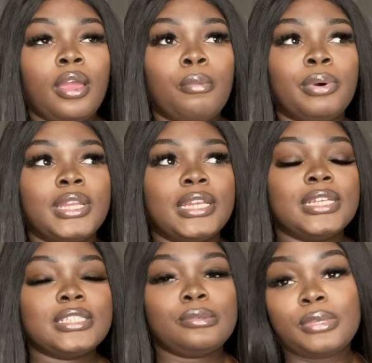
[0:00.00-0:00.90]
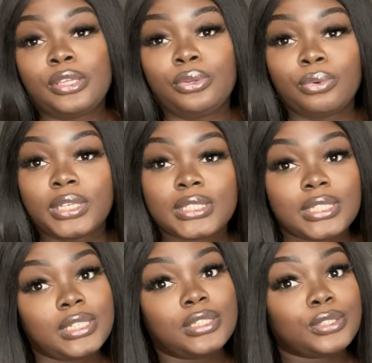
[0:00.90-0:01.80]
But that doesn't mean you don't get to
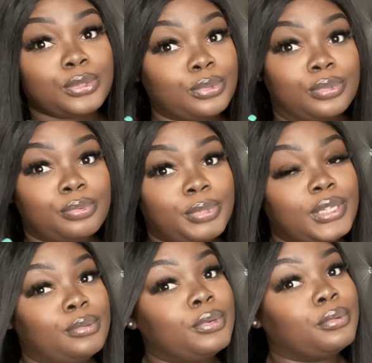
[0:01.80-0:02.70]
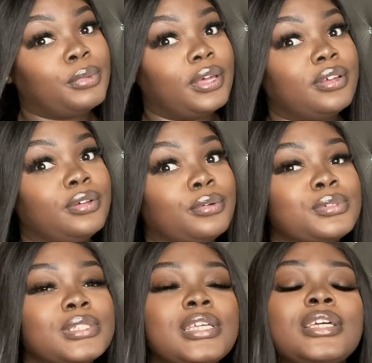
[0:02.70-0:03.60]
eat too, being the middleman, you know what I'm
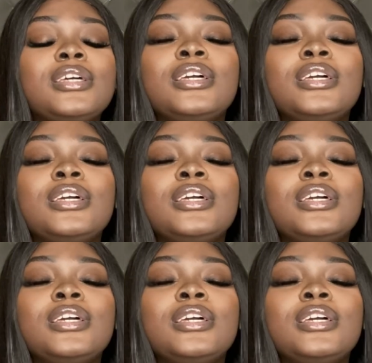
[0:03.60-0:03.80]
saying?